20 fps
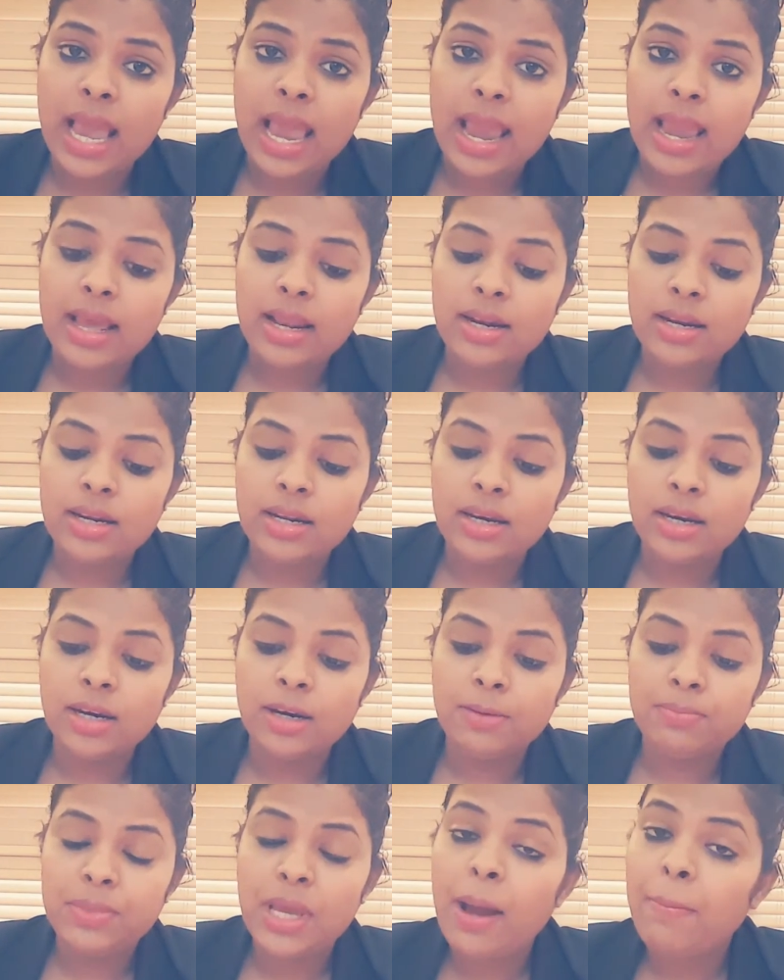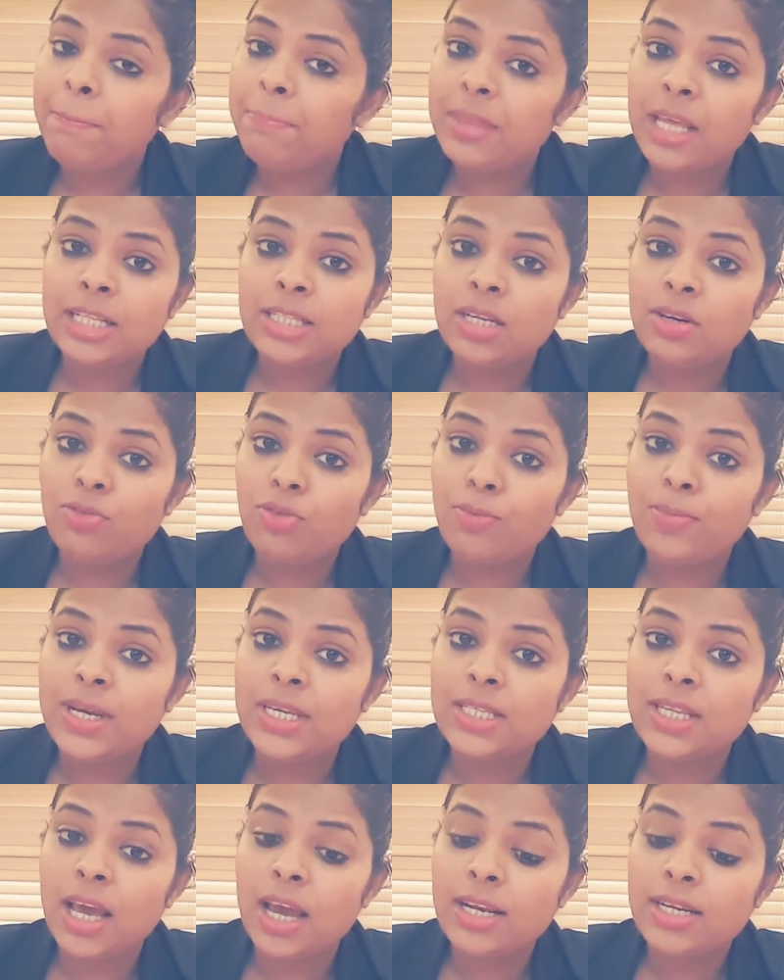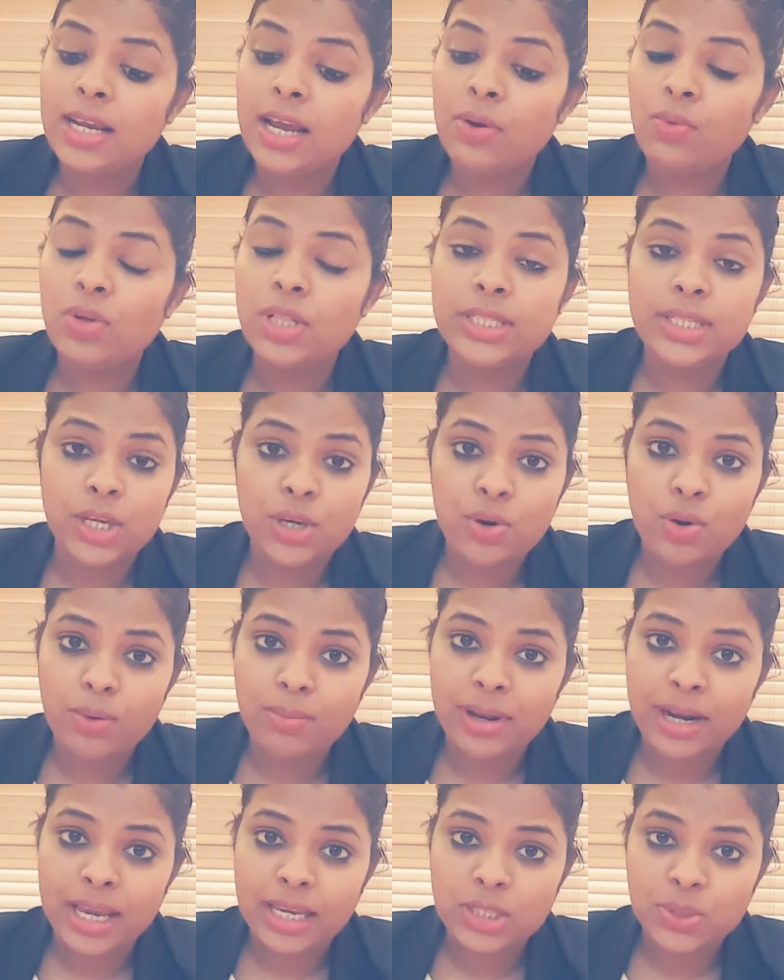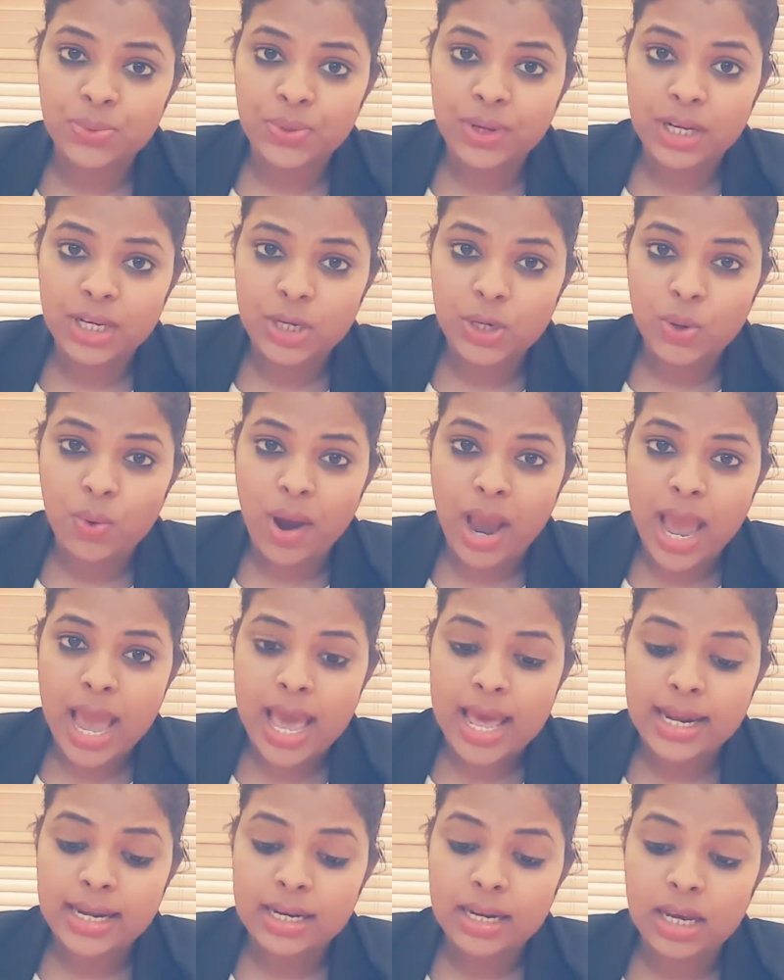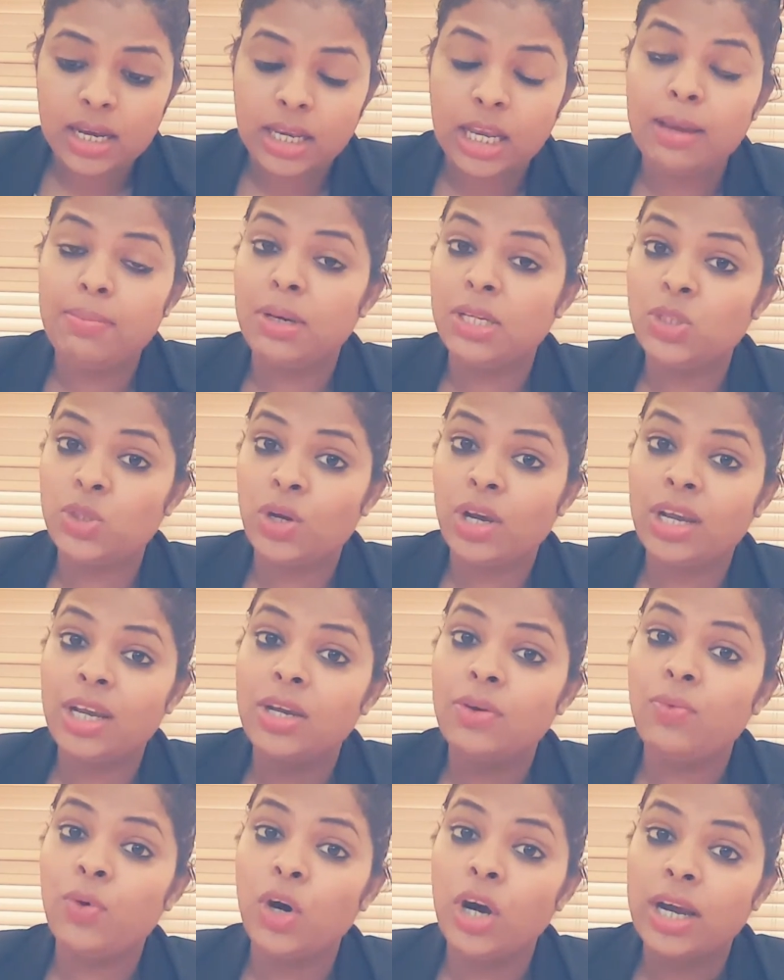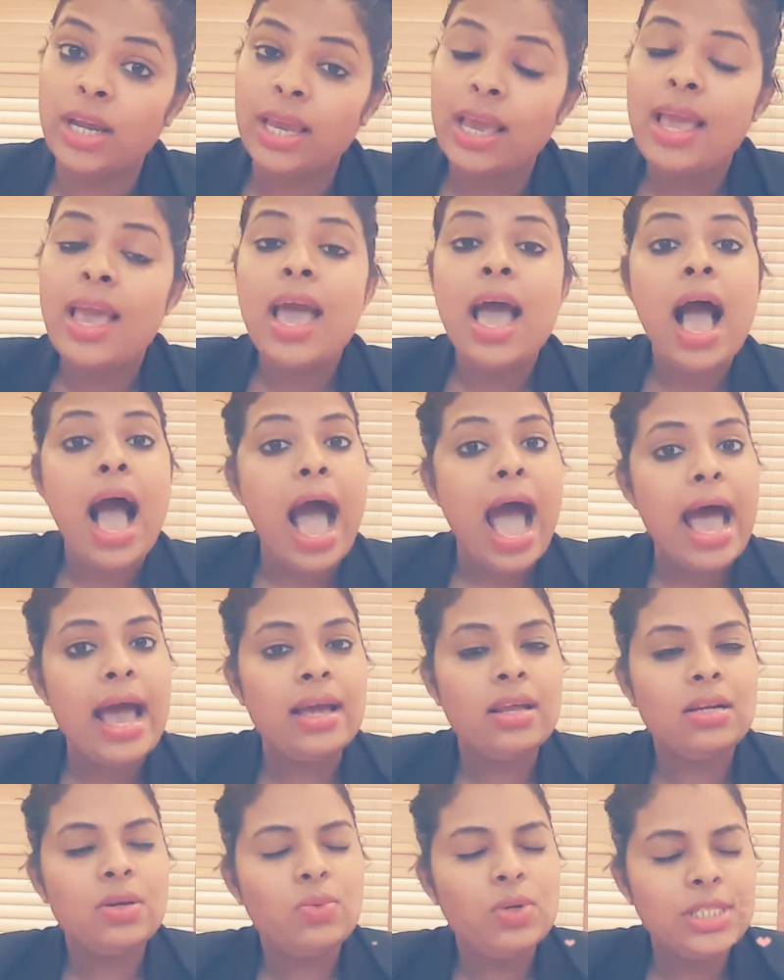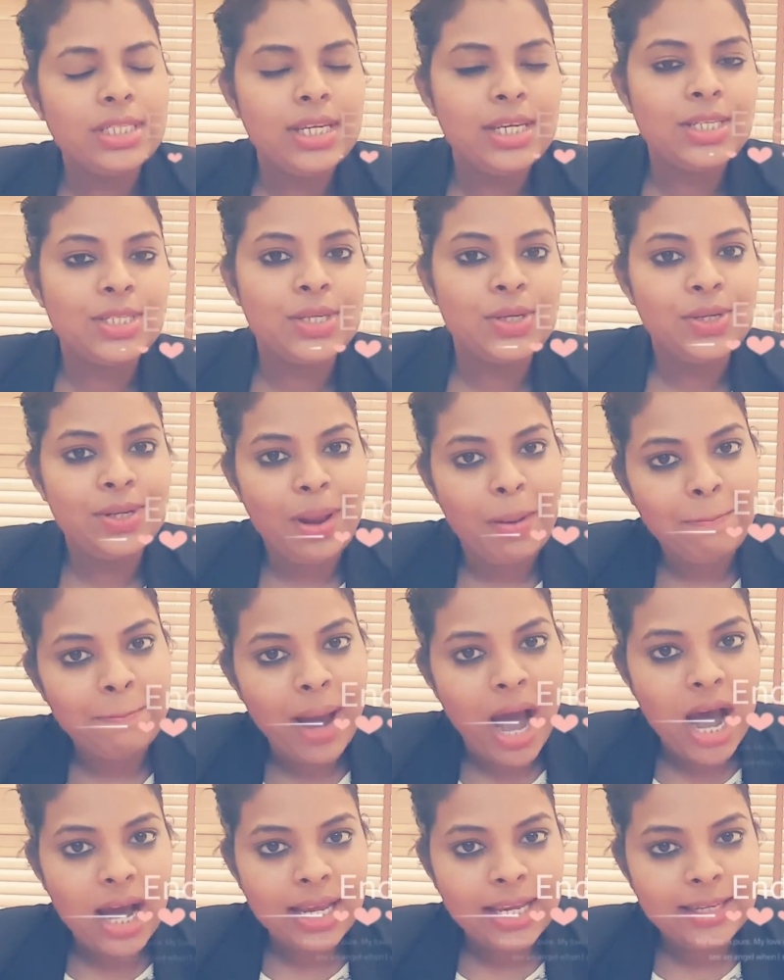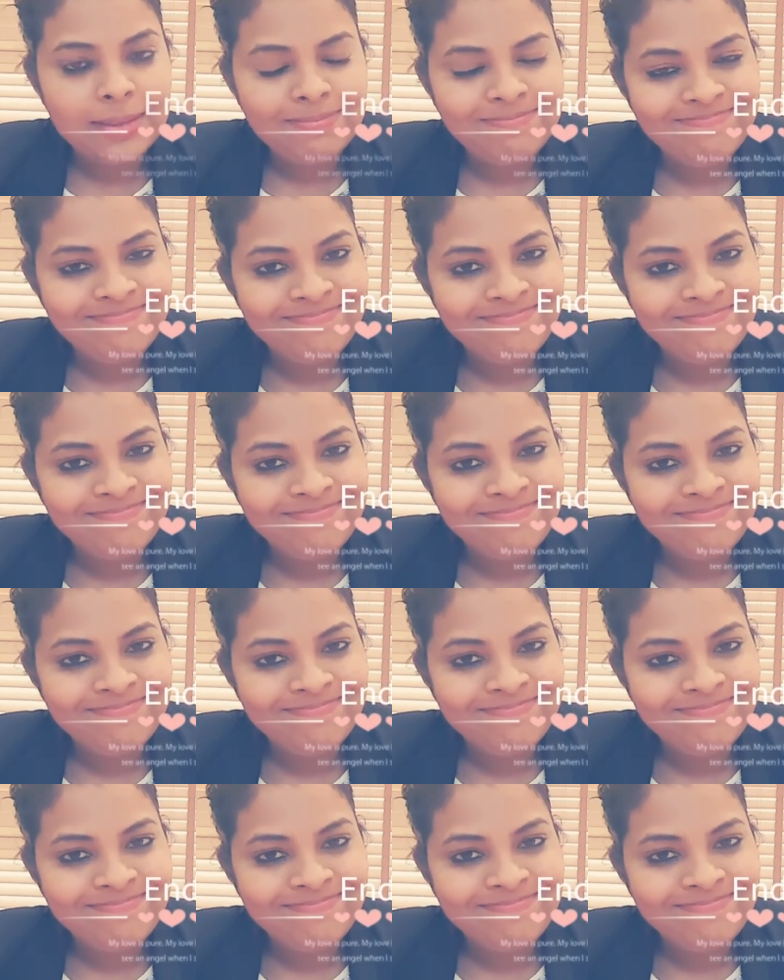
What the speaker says: And yeah, that's it from my side, and we'll see you on my next video. And keep enjoying your work, and we'll see you soon. Bye.